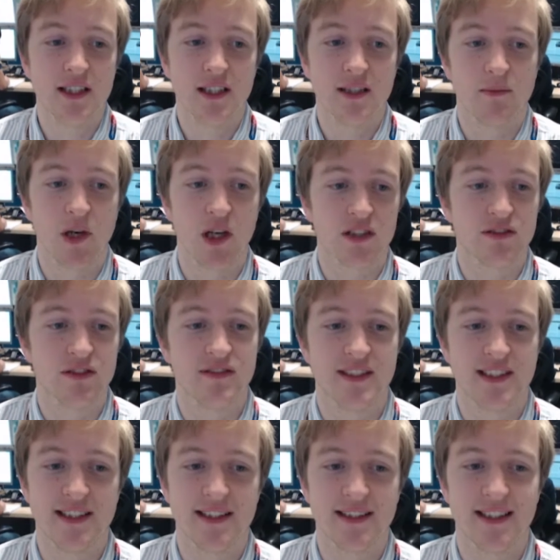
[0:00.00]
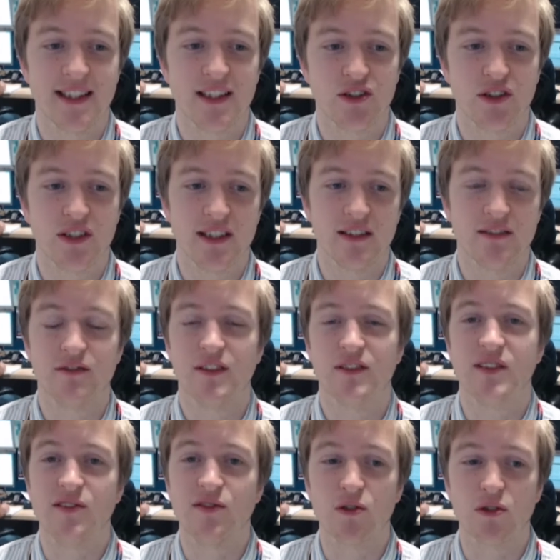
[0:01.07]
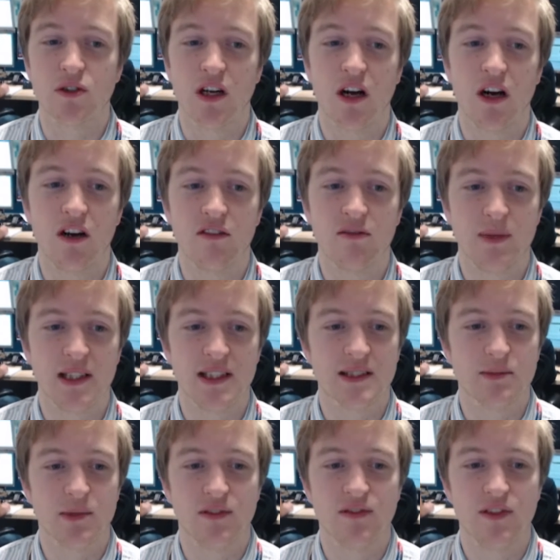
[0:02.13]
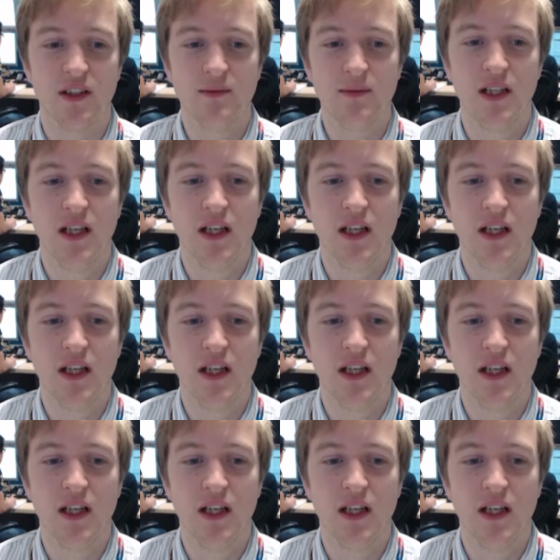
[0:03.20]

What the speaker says: March 15 is now trading at 54.5 pence per firm,